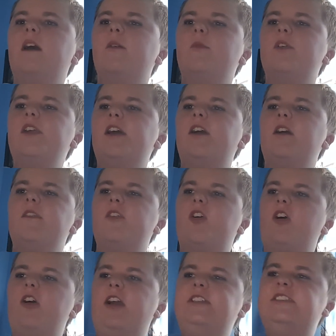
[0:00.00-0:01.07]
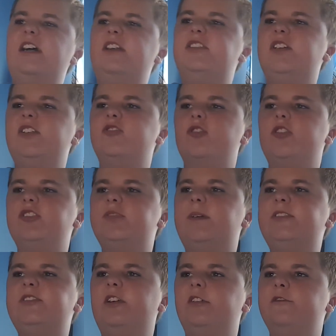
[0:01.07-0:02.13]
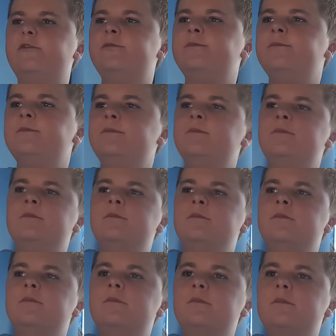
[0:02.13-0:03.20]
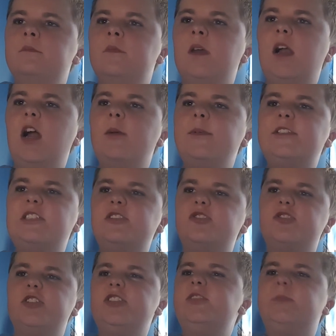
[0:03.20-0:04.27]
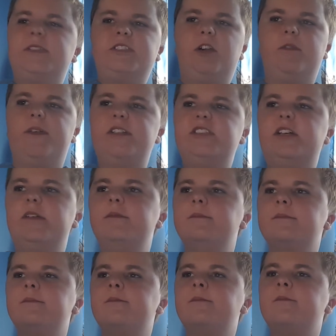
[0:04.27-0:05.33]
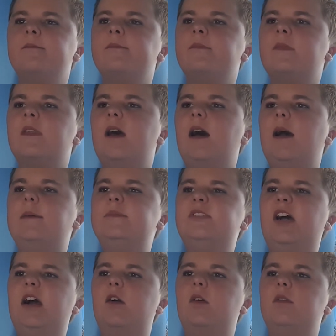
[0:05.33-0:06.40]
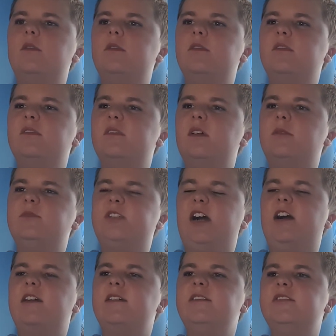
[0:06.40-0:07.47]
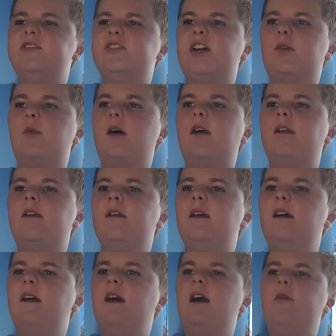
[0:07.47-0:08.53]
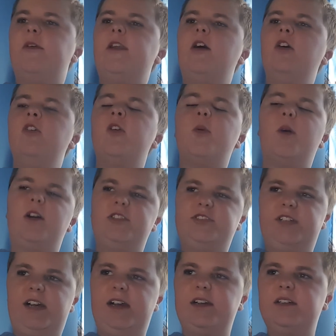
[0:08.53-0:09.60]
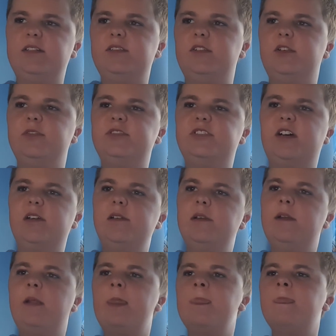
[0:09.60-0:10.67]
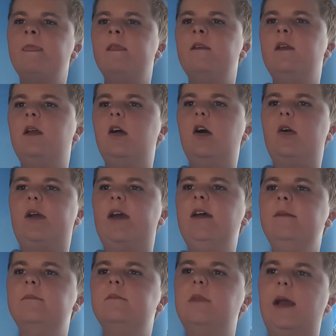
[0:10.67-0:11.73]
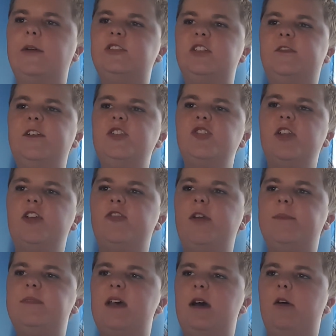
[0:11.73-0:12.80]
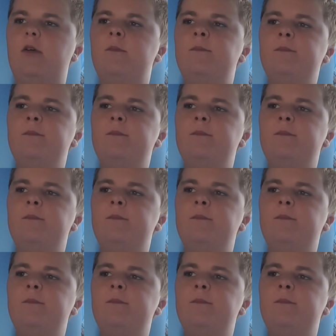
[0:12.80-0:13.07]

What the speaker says: When I got in the car, I decided to introduce myself. Allow me to introduce myself, I said. I'm Zach. Zach Wan. We know who you are, Zach, Newt said. Okay, I was officially creeped out.